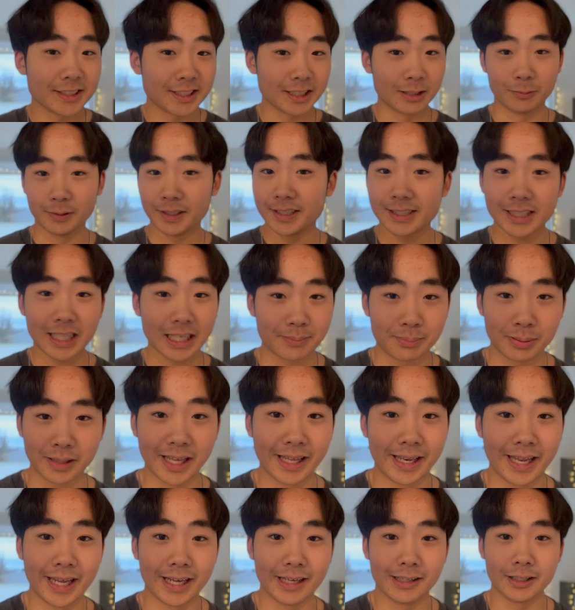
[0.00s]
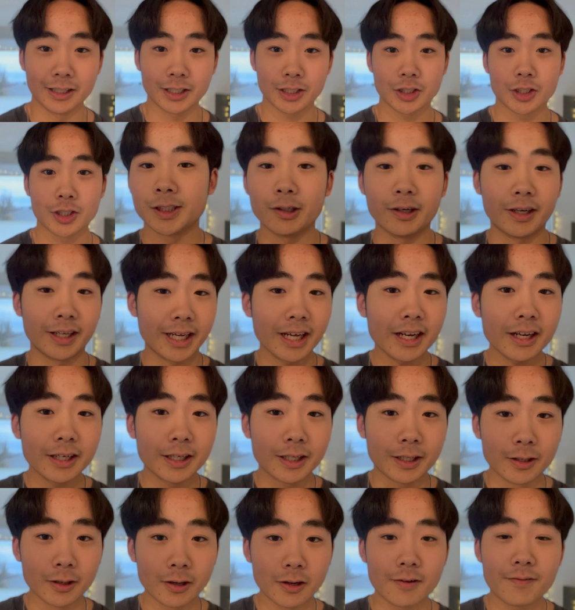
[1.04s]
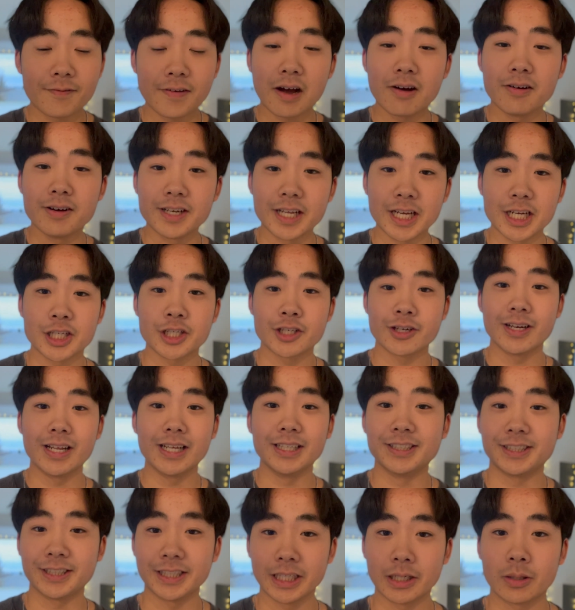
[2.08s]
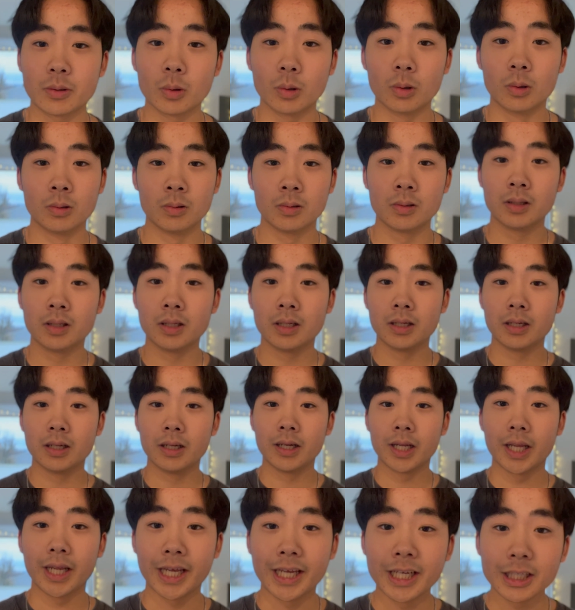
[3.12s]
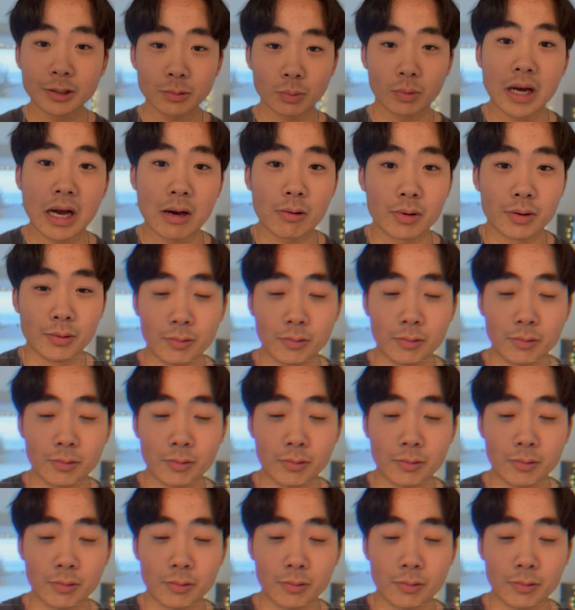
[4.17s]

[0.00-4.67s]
it reads like plain English. So to get a good foundation in SQL, here's what I would